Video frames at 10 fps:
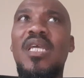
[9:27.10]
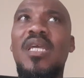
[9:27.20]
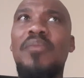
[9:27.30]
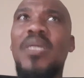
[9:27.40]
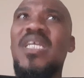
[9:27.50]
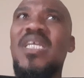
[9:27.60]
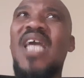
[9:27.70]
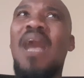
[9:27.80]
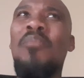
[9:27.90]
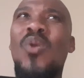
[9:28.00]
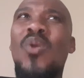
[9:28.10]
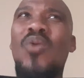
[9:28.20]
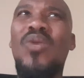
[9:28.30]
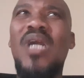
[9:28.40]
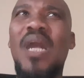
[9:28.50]
but yet our moral
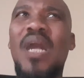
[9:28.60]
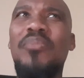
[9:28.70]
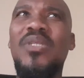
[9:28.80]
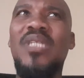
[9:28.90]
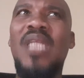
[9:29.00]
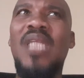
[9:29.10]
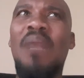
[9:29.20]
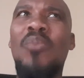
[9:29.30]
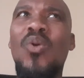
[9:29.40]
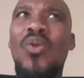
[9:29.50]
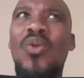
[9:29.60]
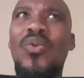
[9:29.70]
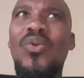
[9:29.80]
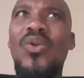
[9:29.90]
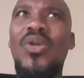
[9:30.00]
compass and our moral
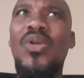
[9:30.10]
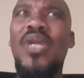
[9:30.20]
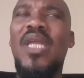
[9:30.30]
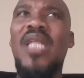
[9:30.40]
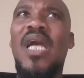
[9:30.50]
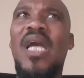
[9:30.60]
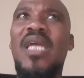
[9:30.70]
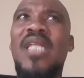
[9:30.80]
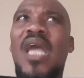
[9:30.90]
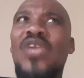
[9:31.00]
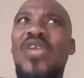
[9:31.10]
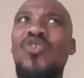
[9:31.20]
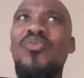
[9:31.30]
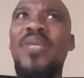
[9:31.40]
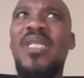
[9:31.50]
and our
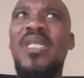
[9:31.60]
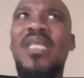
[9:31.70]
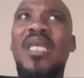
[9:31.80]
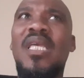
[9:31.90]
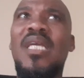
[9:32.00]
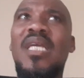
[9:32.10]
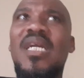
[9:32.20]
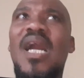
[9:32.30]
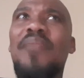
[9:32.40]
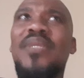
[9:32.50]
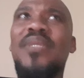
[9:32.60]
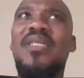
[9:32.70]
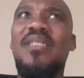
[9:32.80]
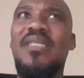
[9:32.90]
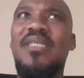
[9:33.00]
human
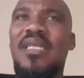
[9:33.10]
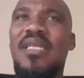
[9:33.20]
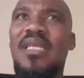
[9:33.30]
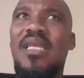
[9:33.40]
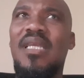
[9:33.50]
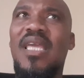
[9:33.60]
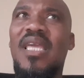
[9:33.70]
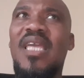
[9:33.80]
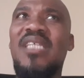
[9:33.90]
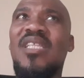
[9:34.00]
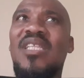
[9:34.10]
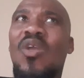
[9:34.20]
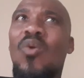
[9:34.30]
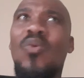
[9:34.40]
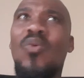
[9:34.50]
compass is
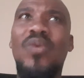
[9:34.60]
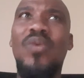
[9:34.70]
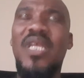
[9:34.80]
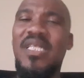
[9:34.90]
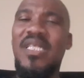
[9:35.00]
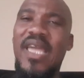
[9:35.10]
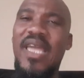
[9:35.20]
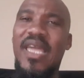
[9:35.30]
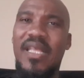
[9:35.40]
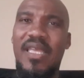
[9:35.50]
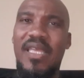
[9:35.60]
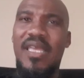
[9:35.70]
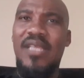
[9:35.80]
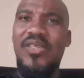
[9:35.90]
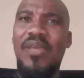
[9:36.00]
low and dead in
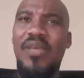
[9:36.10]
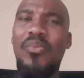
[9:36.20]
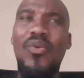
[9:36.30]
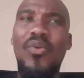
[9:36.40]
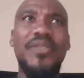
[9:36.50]
some points.